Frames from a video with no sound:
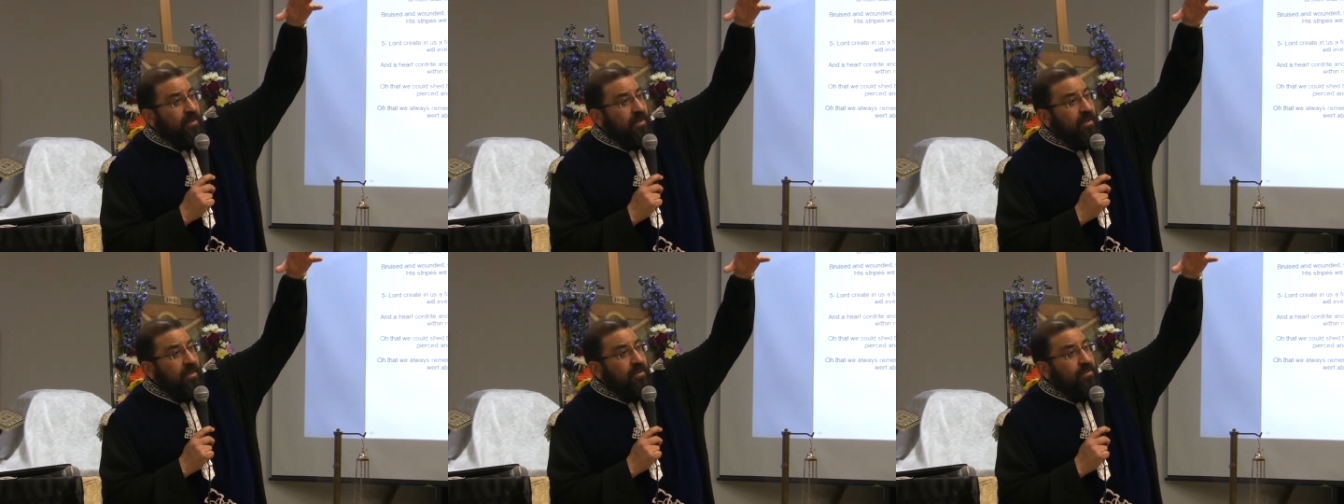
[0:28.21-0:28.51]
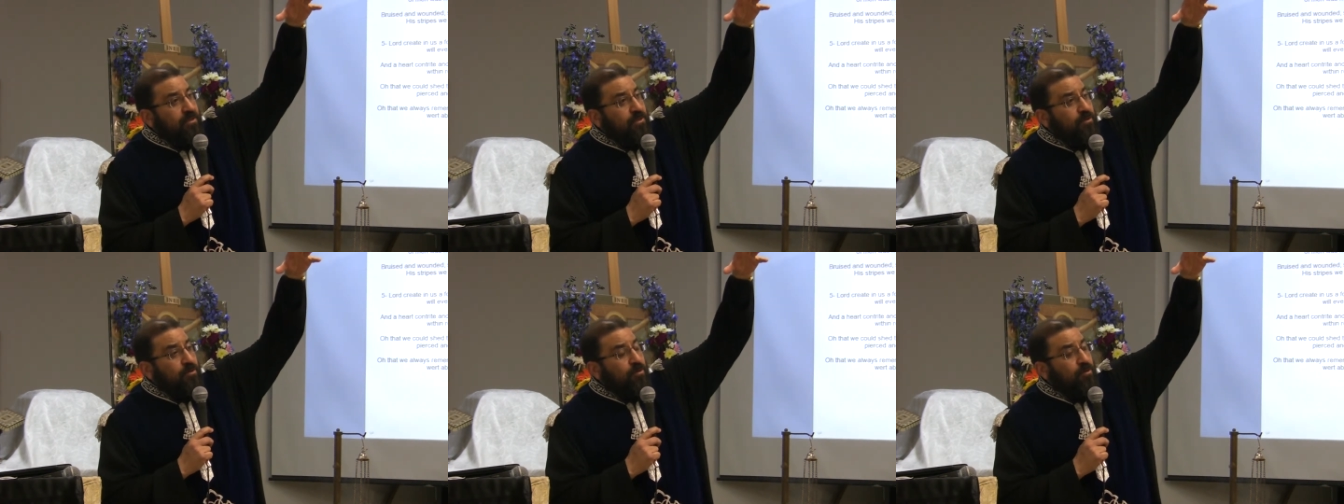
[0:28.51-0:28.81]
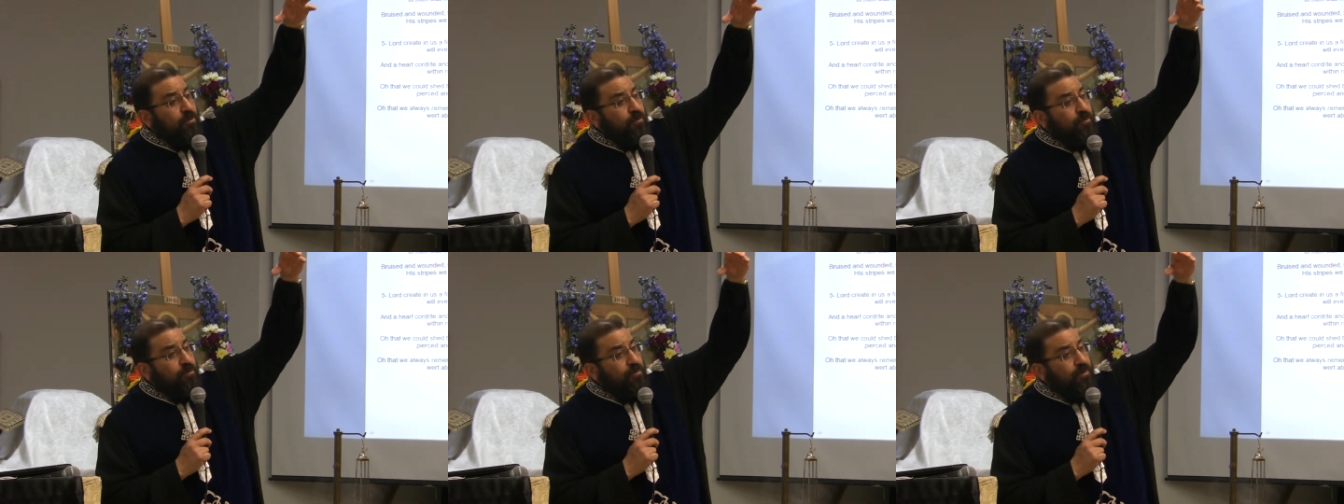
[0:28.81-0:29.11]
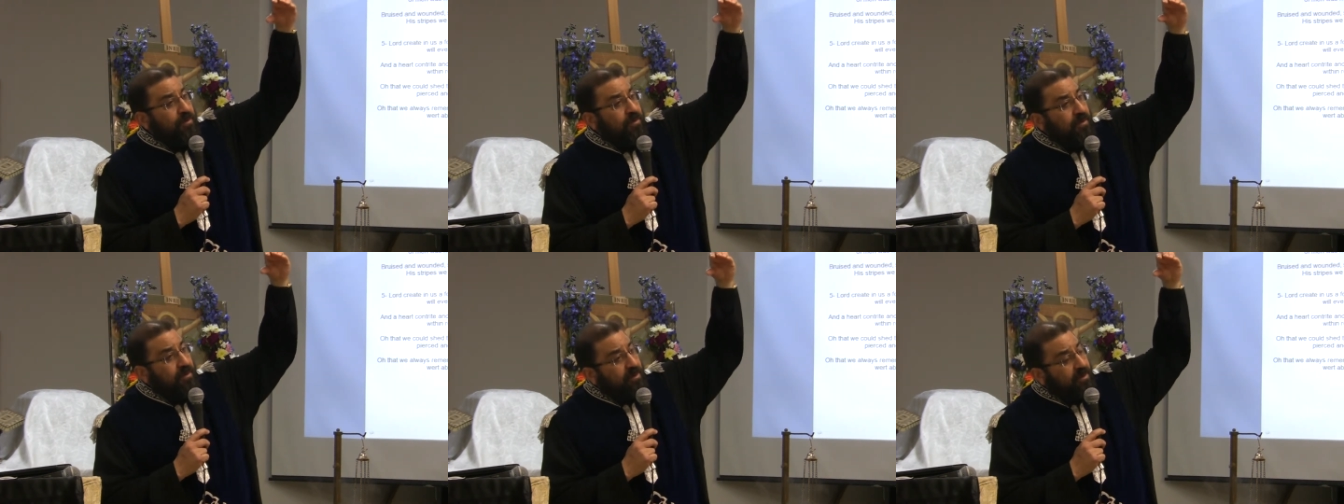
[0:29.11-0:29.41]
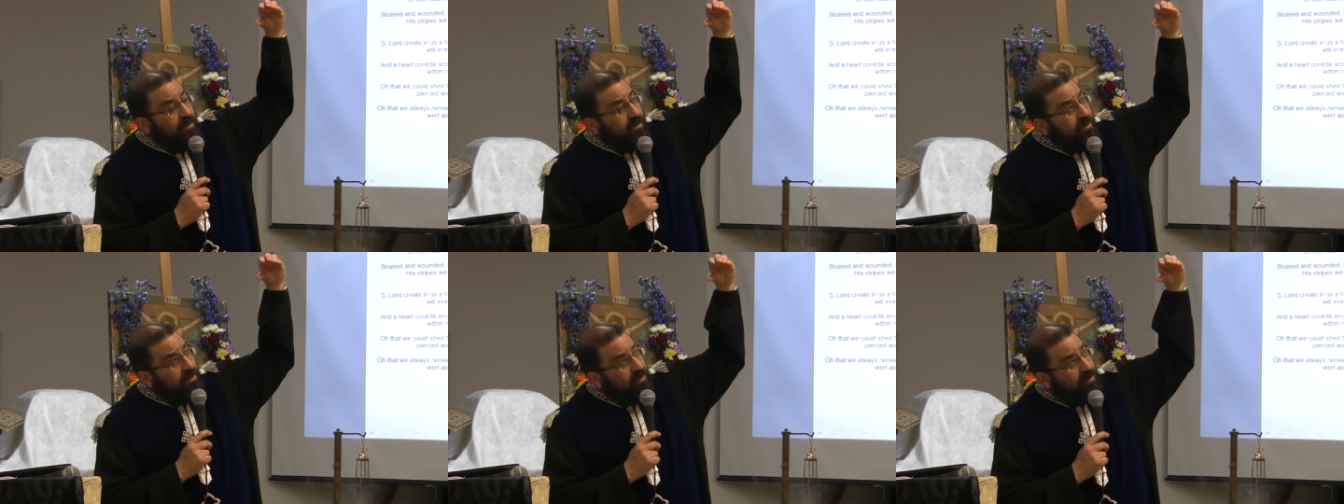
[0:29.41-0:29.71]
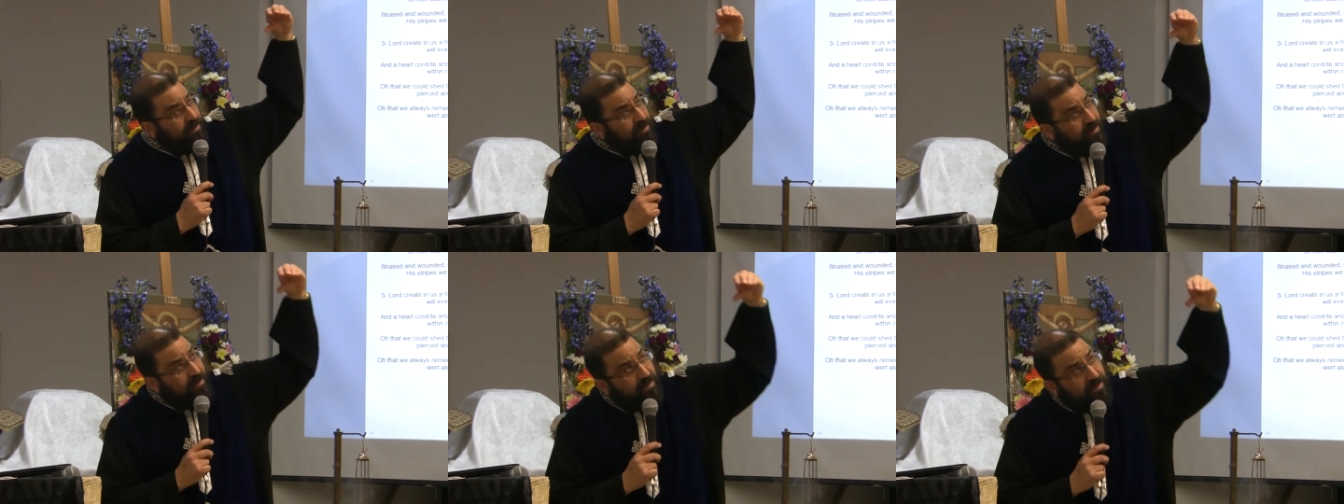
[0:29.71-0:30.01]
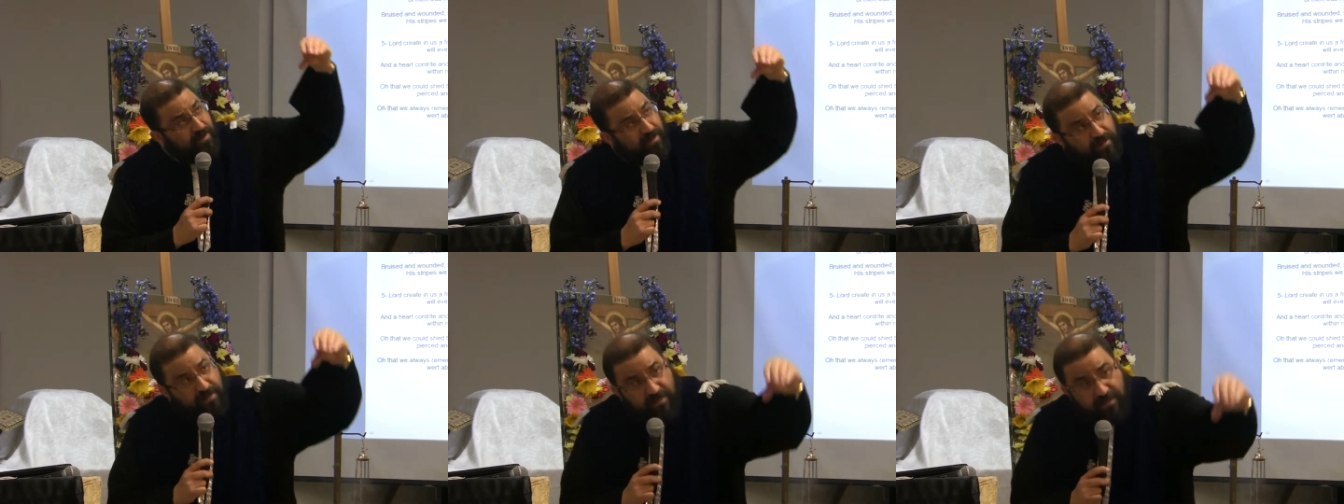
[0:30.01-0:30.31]
and scope
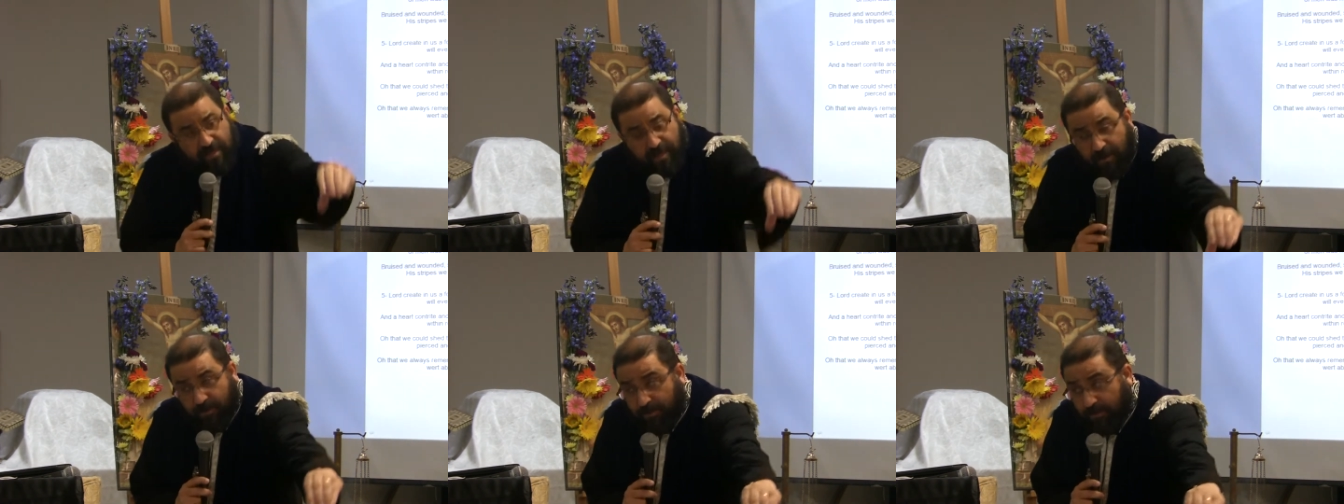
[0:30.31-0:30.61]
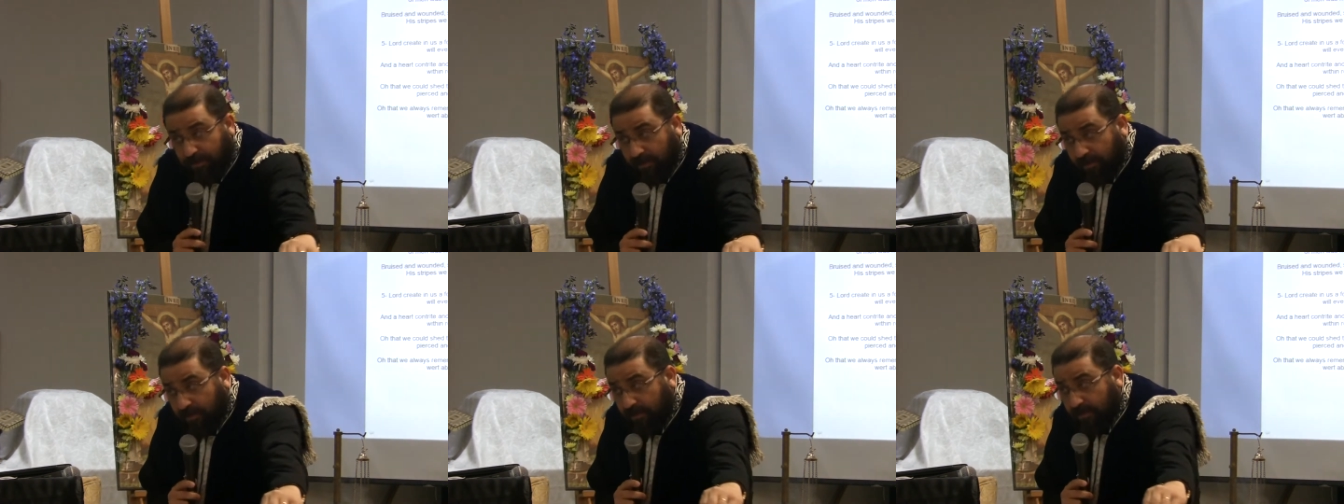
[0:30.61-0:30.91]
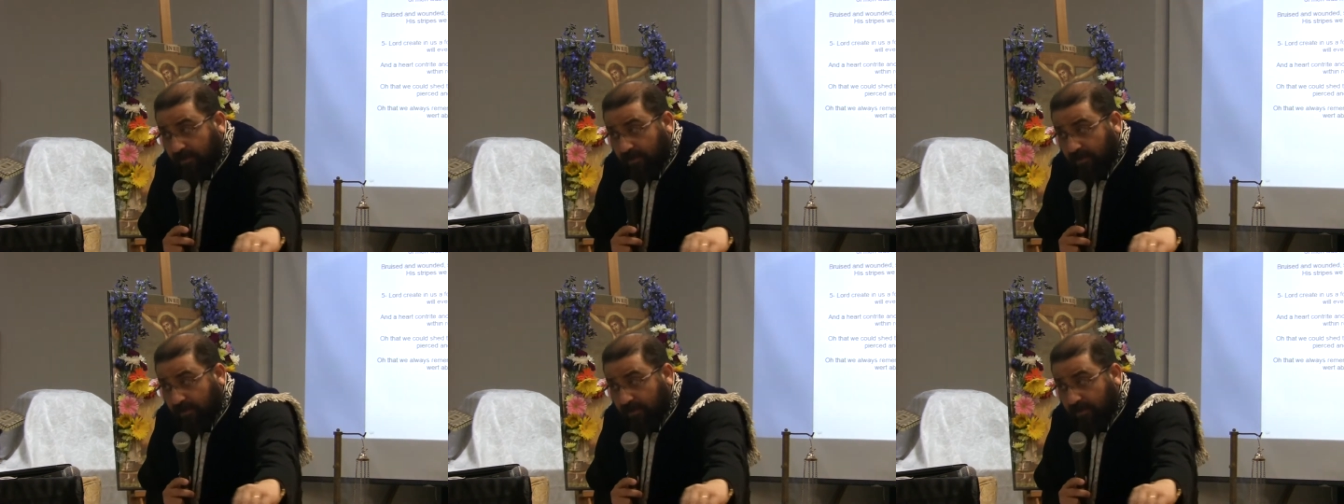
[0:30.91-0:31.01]
is down.